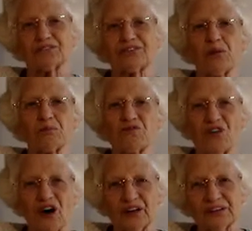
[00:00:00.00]
from
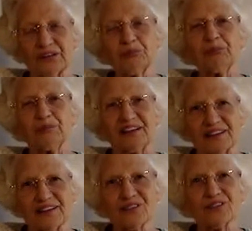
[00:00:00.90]
one
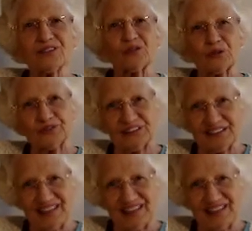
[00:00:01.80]
place to the